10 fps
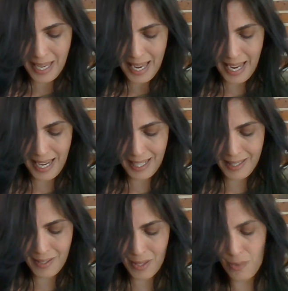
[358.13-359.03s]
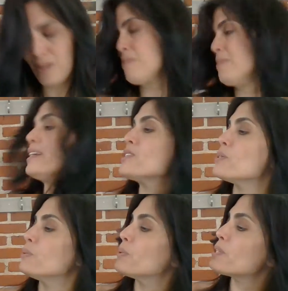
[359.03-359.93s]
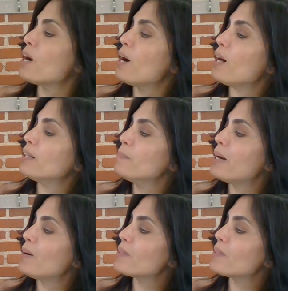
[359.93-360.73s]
and to remind you, it was all about